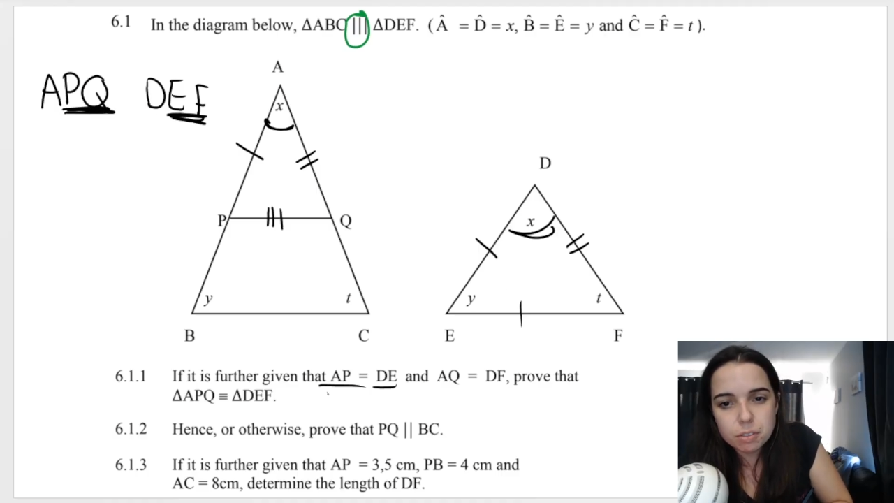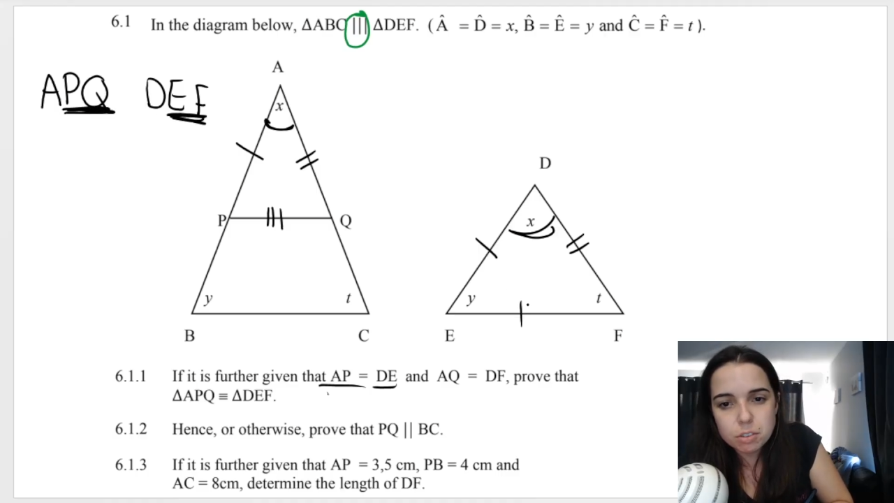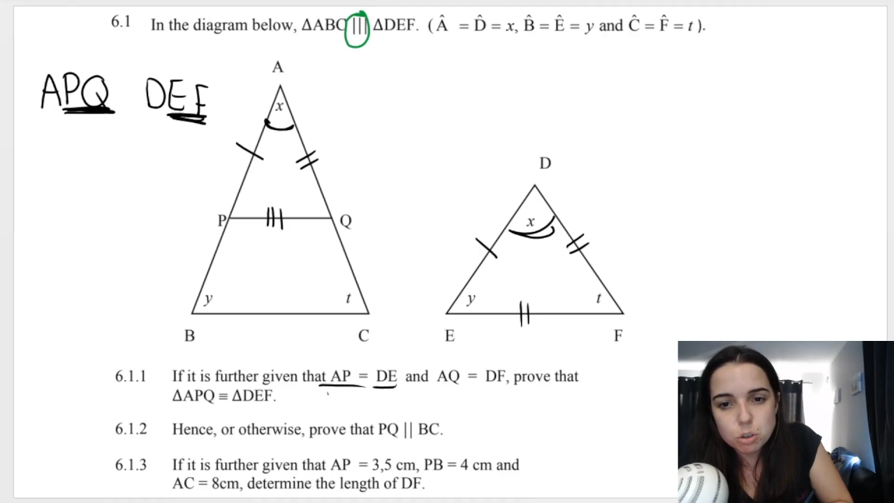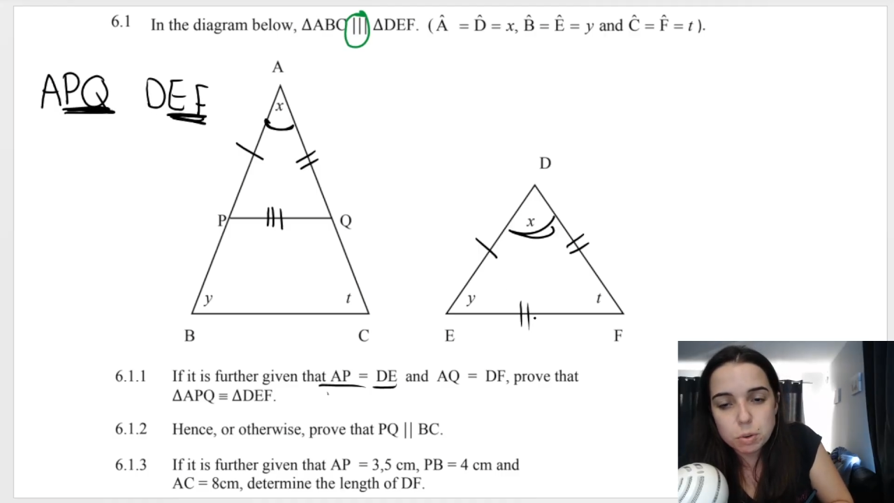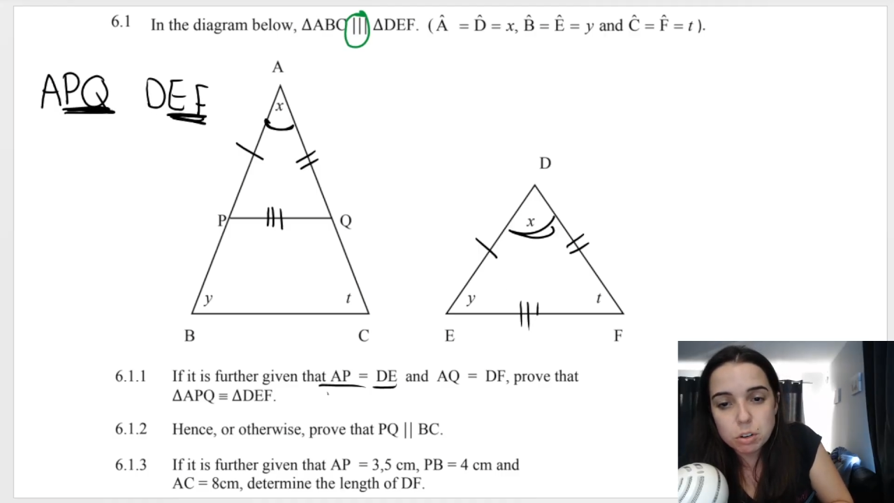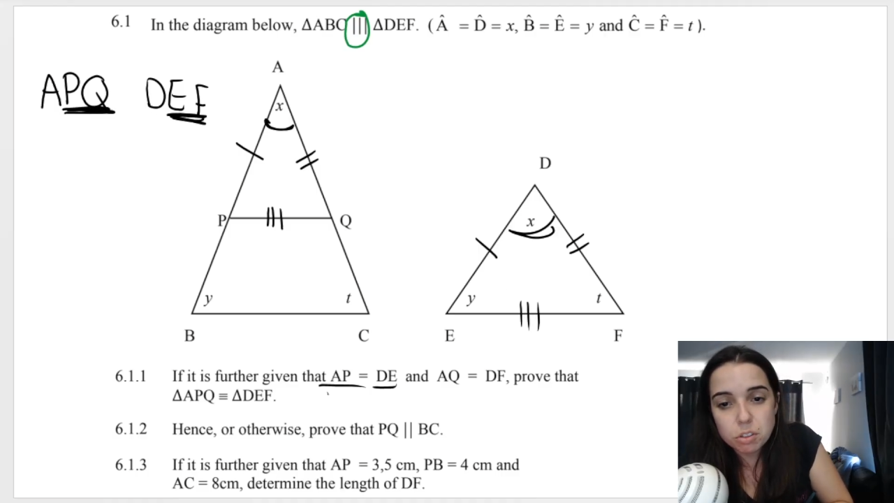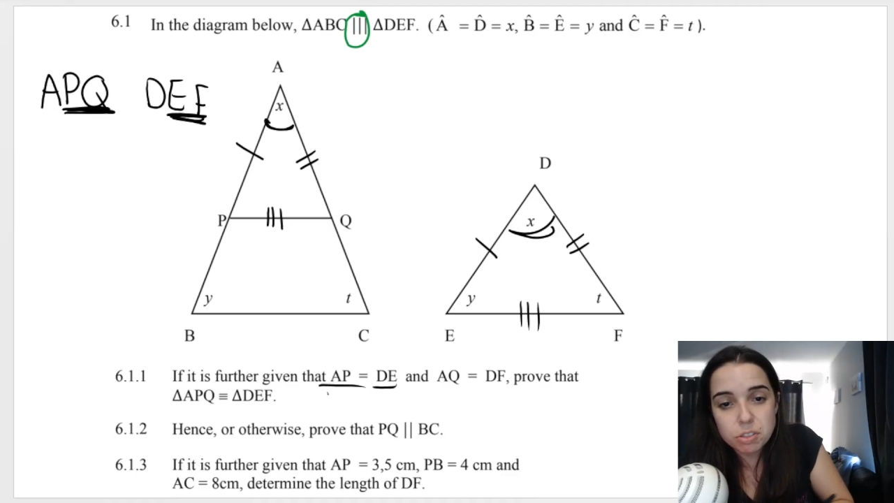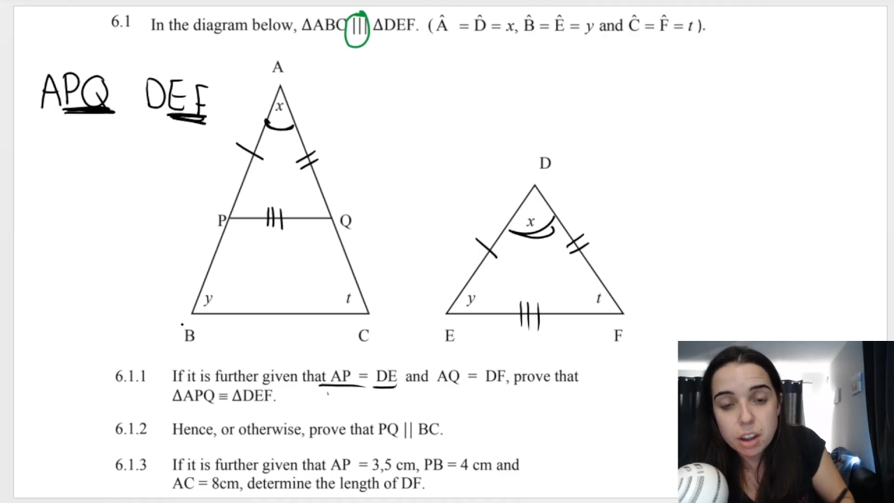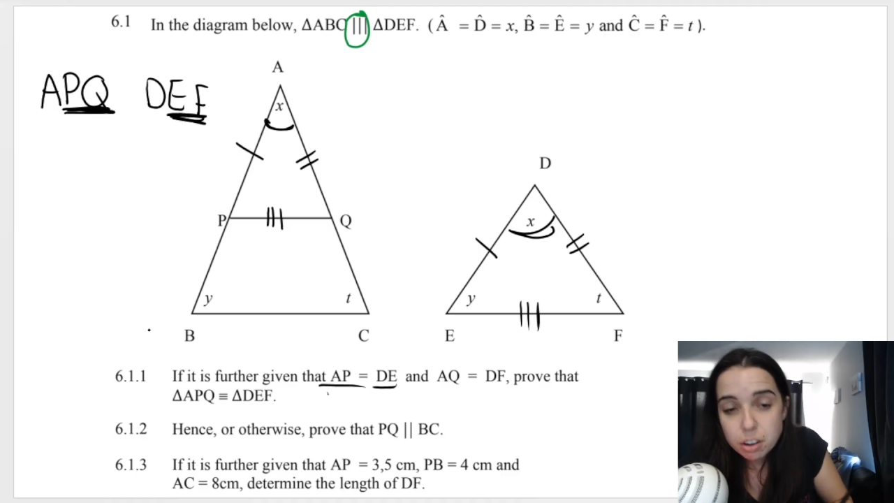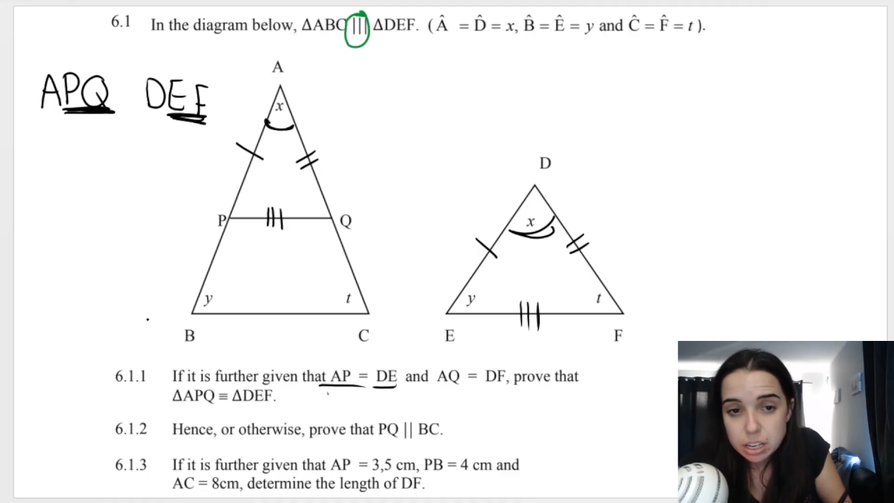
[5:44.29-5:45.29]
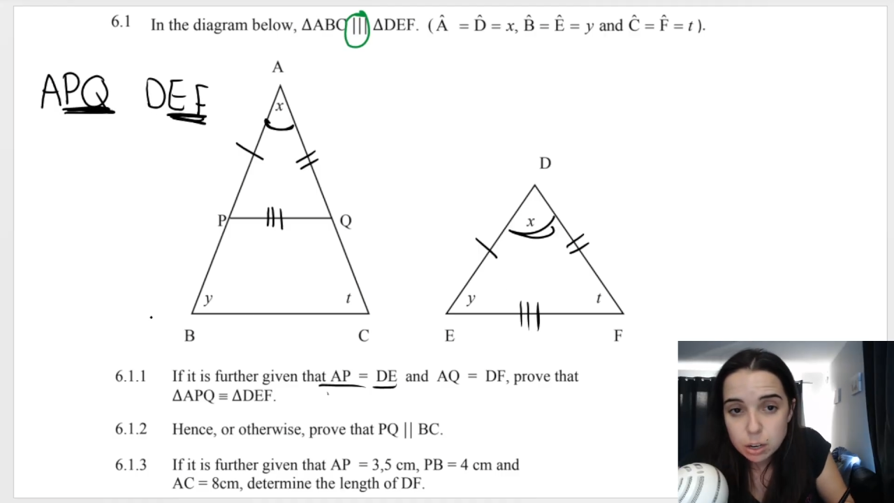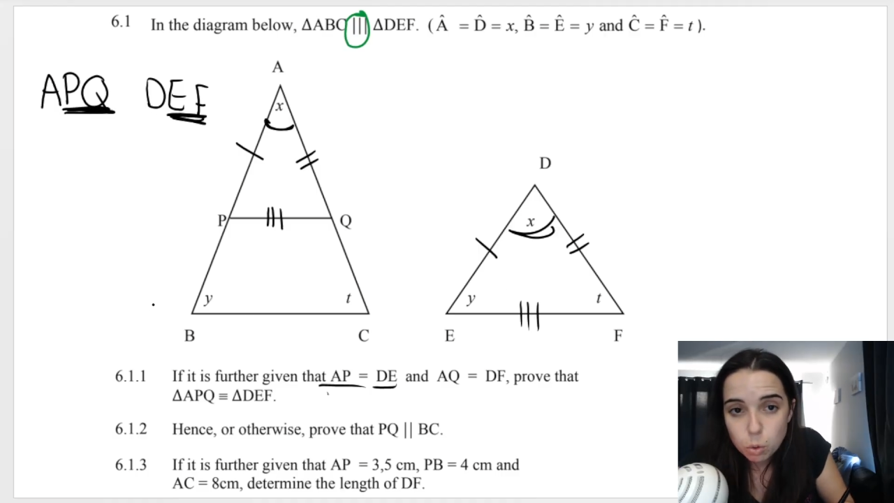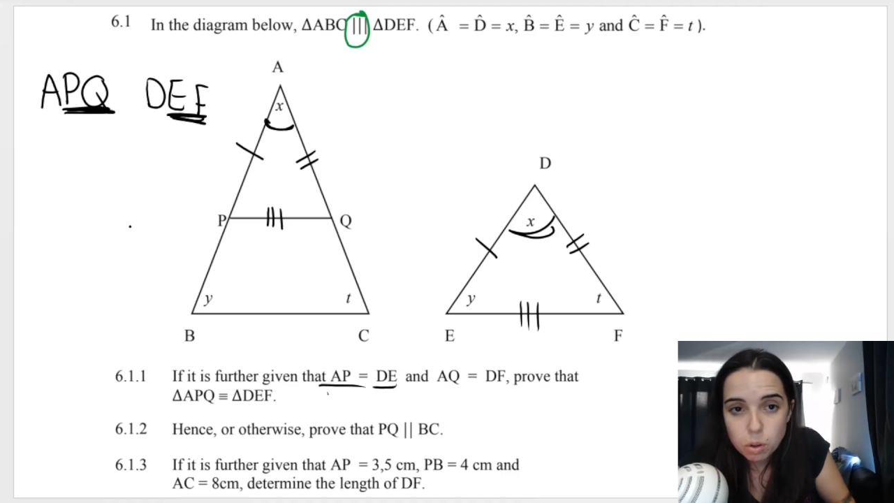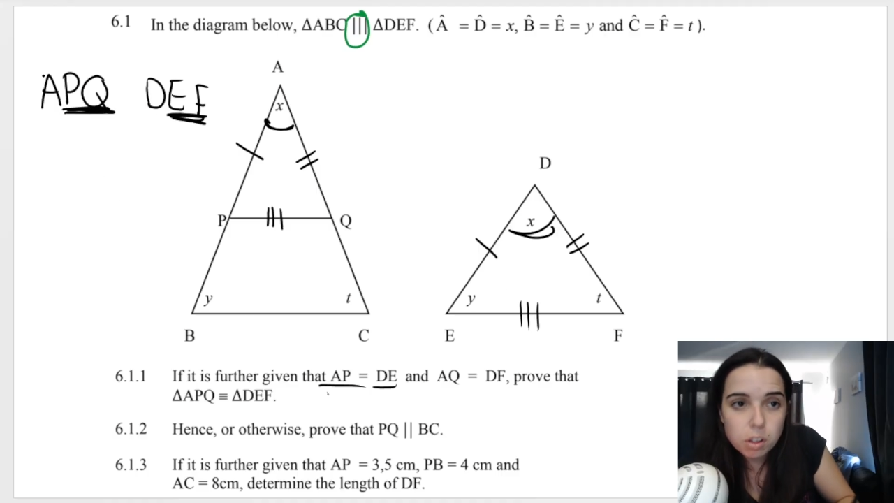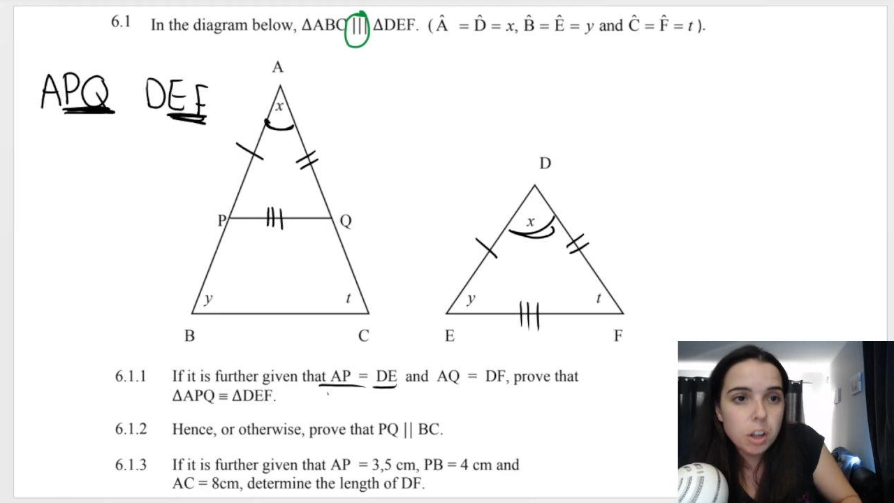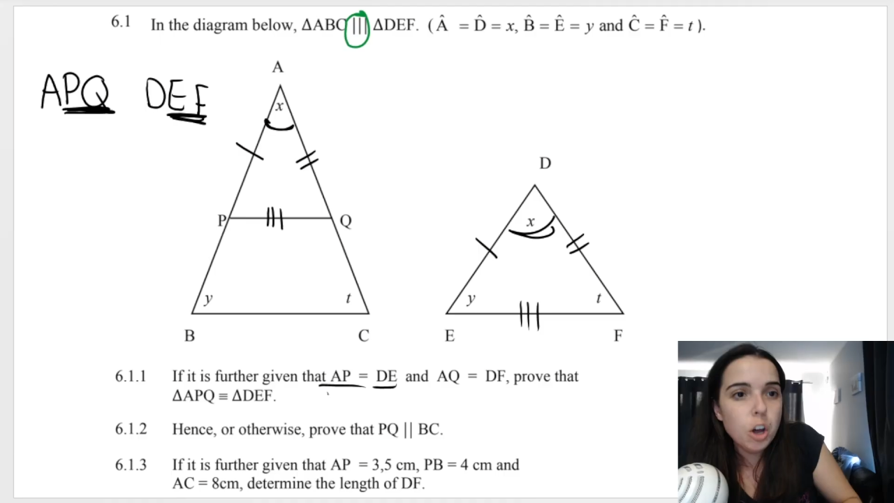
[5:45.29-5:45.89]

So we know that they're equal